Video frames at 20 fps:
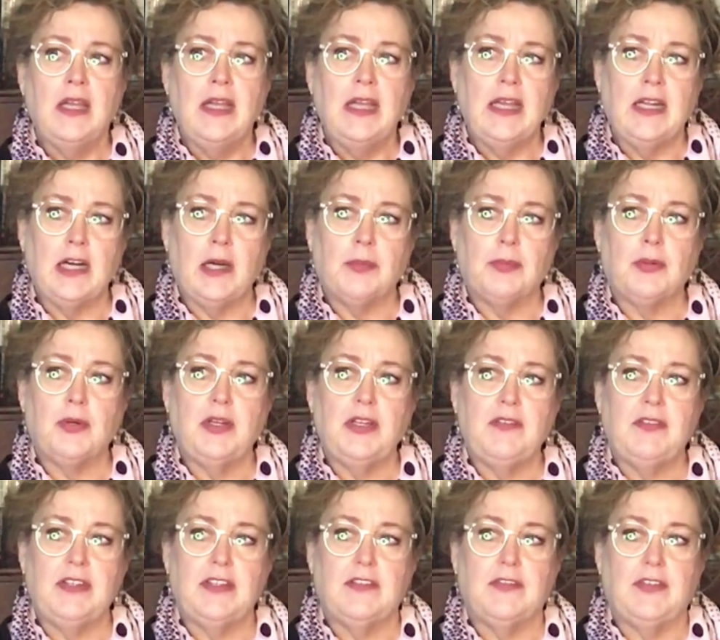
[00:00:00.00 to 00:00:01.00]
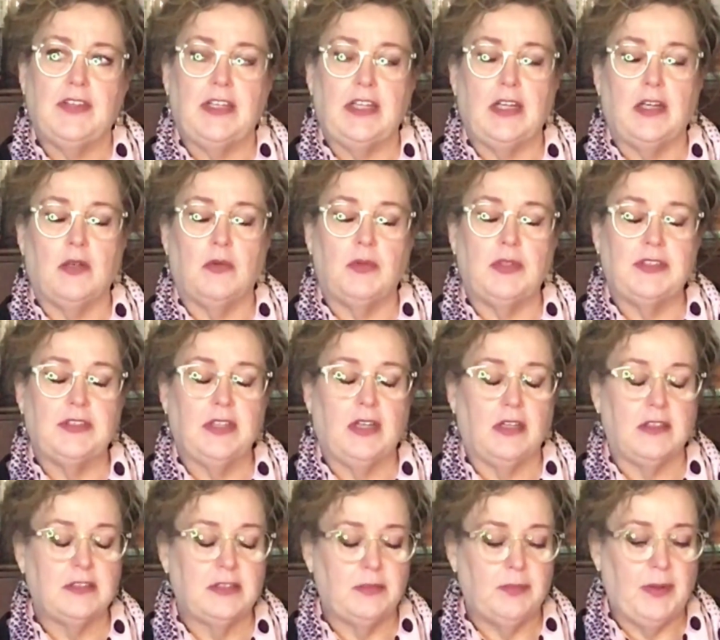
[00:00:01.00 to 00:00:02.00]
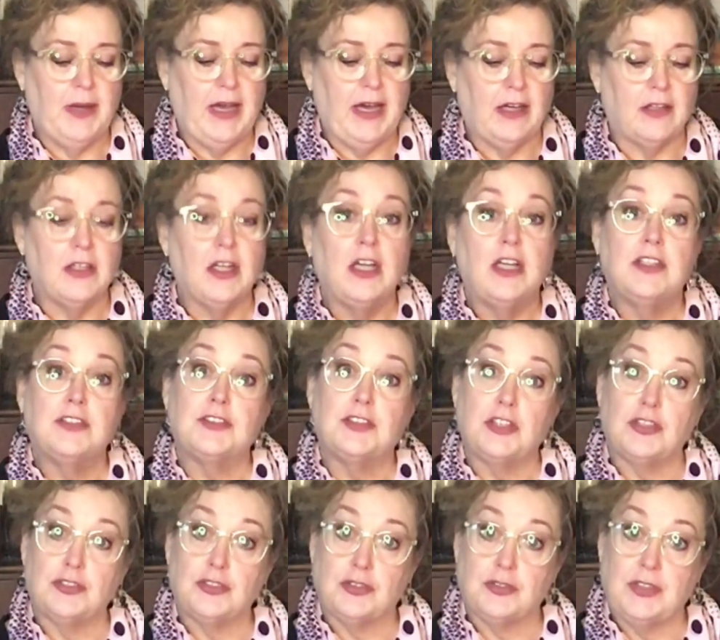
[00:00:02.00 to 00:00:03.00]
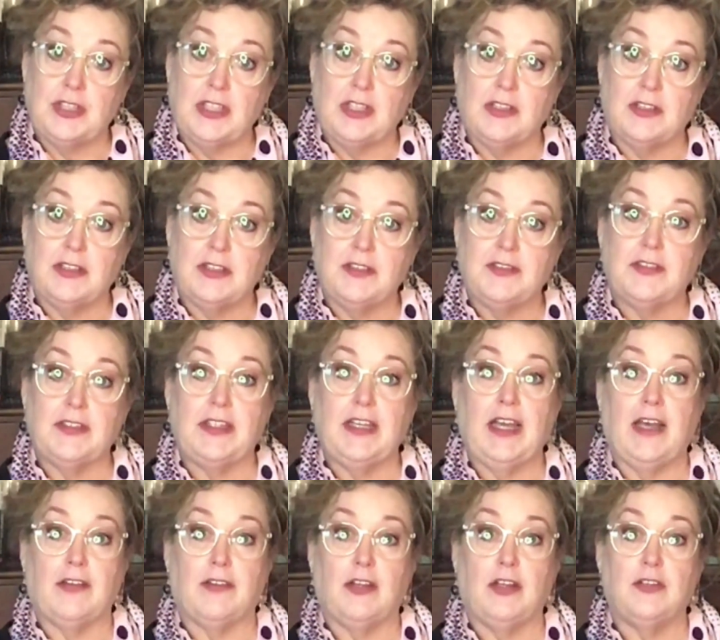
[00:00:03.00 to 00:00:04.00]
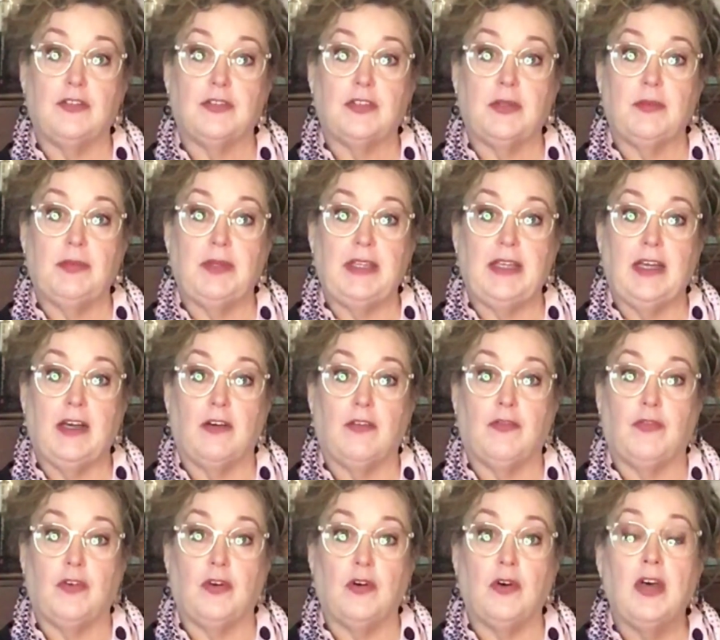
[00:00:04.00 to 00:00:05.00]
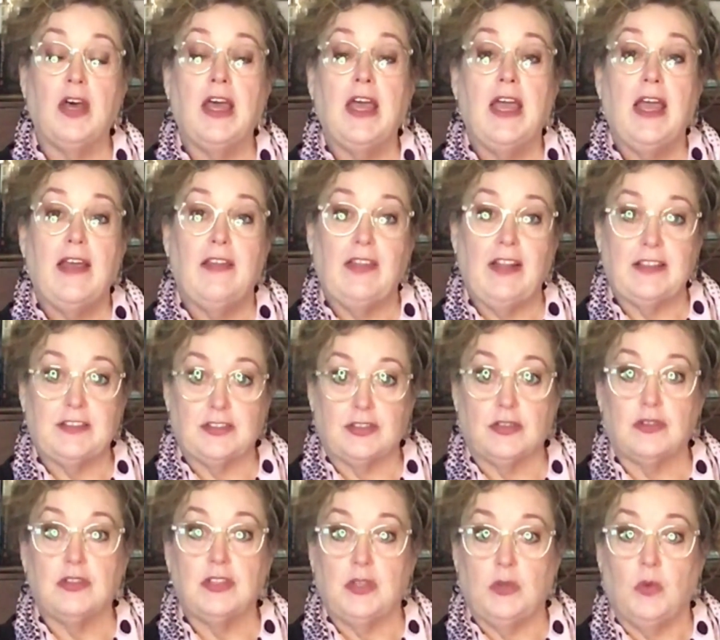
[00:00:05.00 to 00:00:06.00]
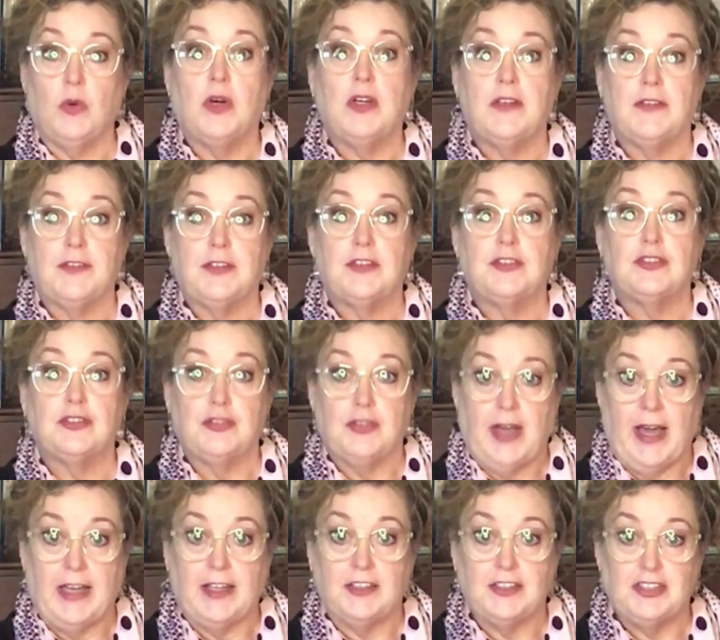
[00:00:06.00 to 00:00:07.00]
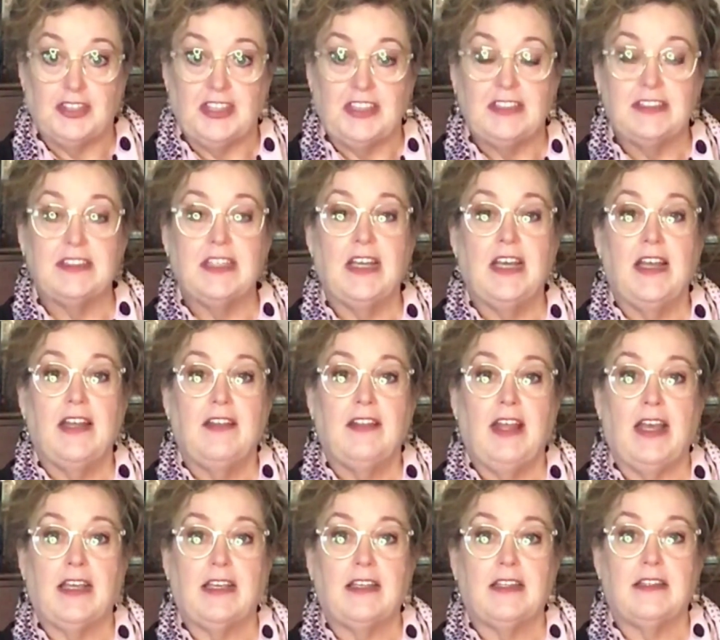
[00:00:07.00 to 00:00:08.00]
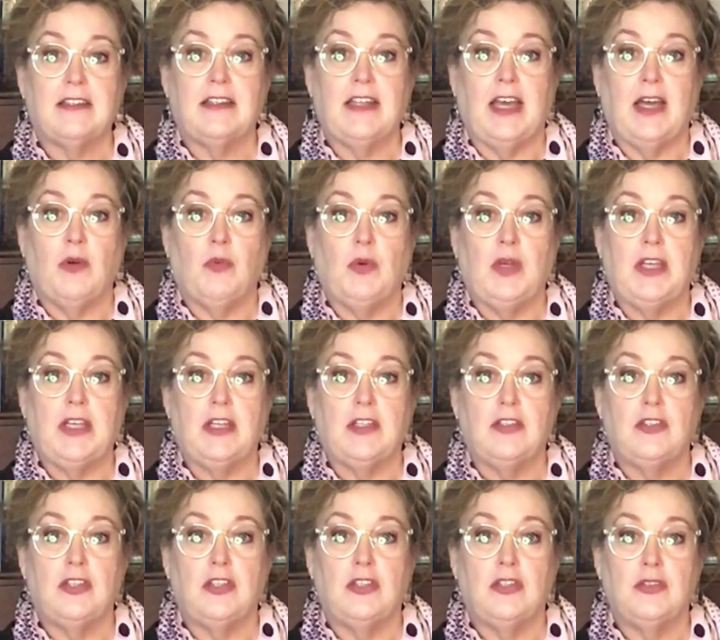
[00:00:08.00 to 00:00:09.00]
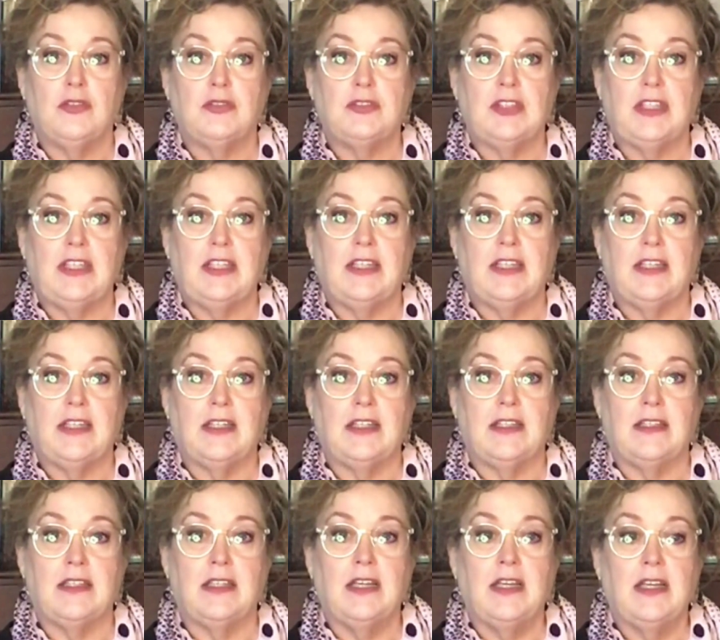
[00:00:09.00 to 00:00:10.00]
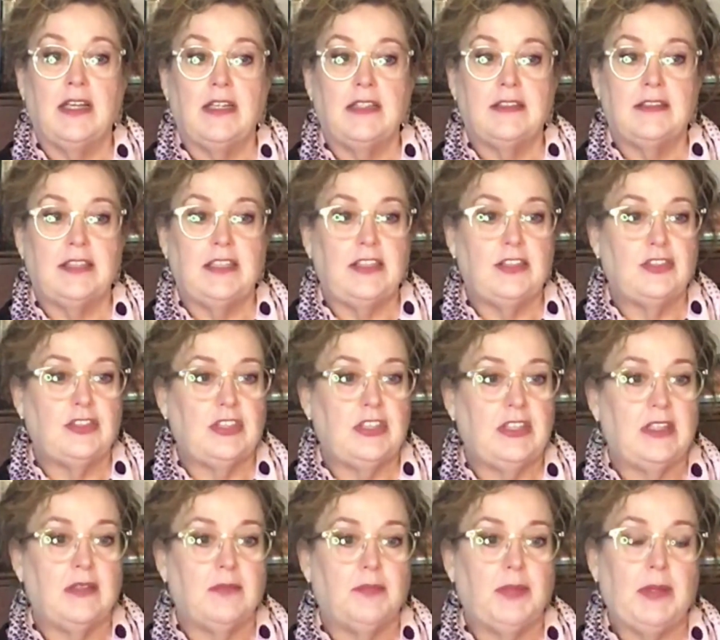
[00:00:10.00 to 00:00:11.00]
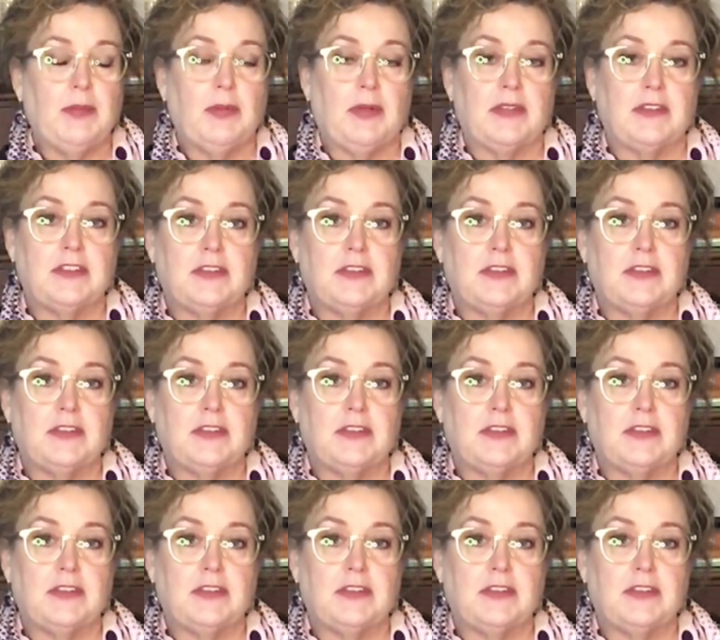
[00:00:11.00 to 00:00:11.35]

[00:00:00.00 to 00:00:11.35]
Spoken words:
In our previous video, we talked about social narratives and how those can be helpful, and that's certainly one of the strategies that we can use in teaching people on the